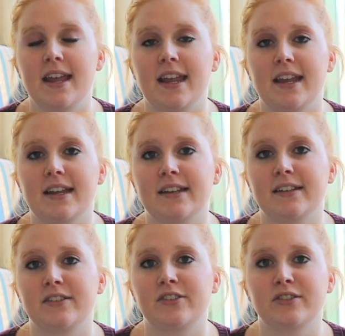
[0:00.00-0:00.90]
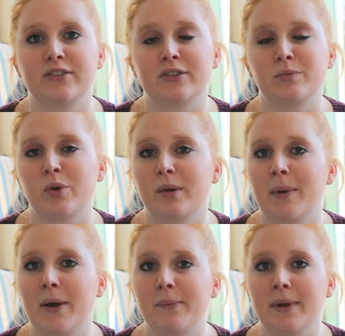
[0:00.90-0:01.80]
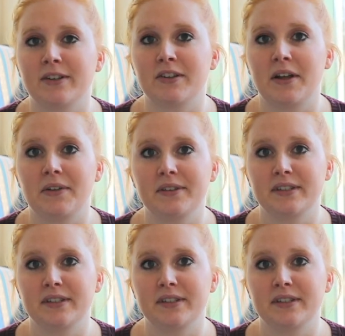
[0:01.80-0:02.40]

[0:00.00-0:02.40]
and just learn more about mental health